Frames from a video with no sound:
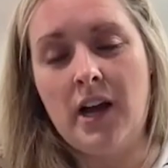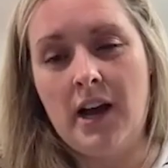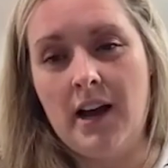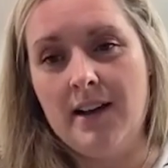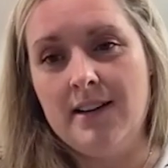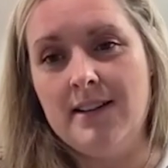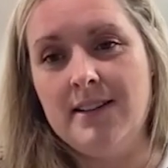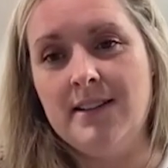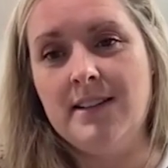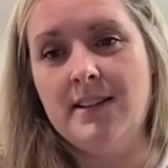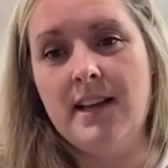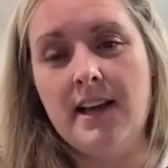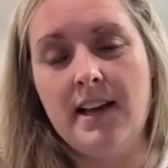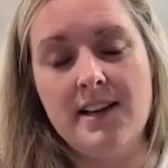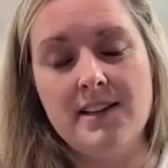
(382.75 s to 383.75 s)
and
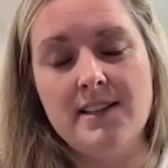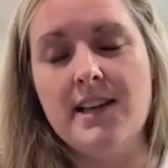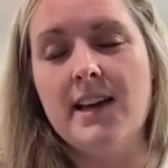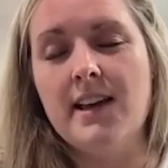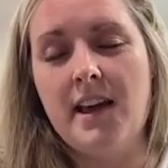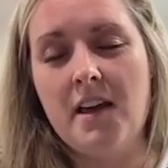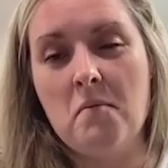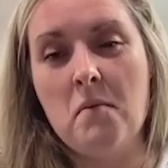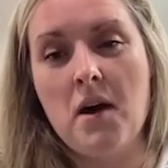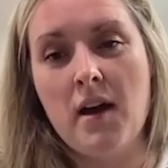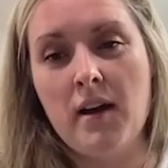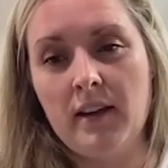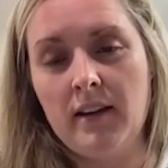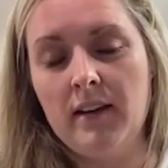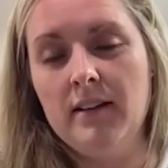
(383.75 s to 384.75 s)
they came
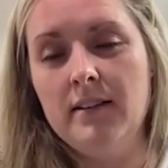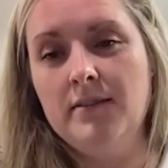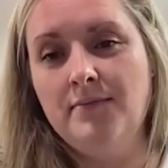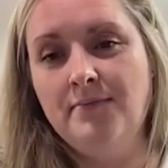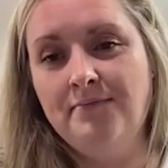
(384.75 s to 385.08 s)
back.